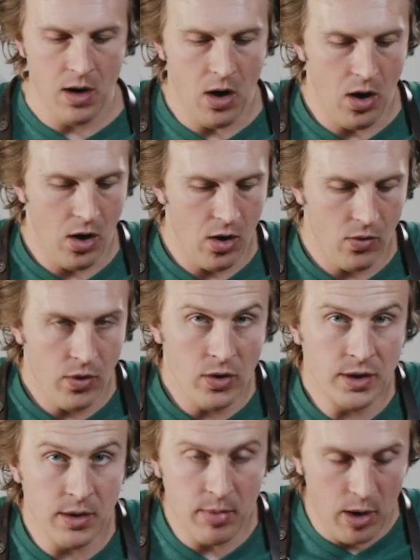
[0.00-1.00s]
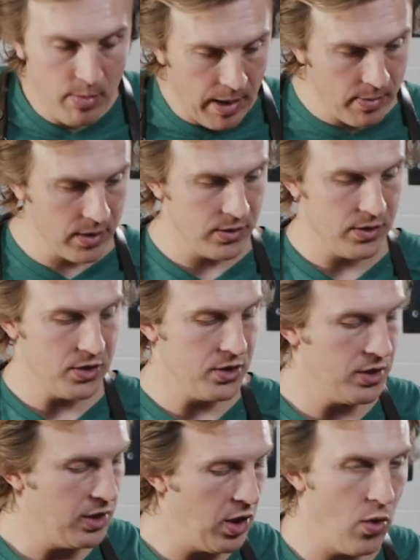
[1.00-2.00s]
our roasted bell peppers, which is
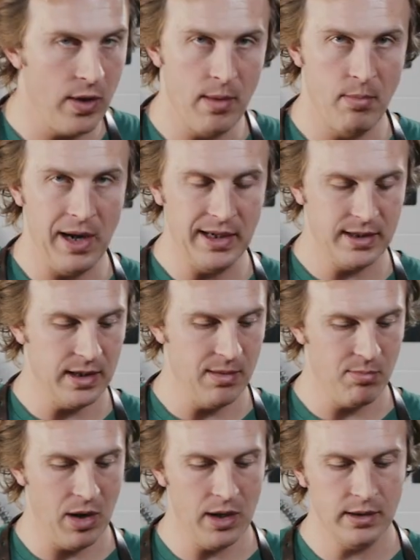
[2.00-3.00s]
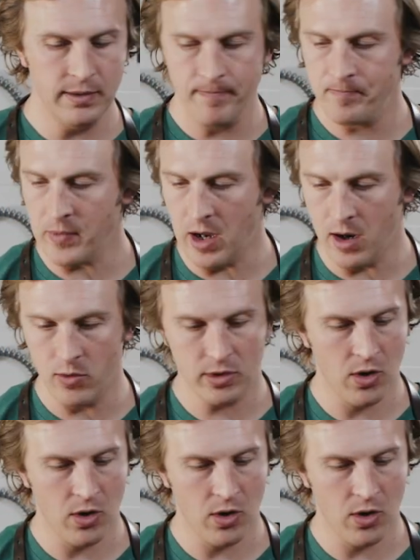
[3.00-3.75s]
going to go on the base of the bun with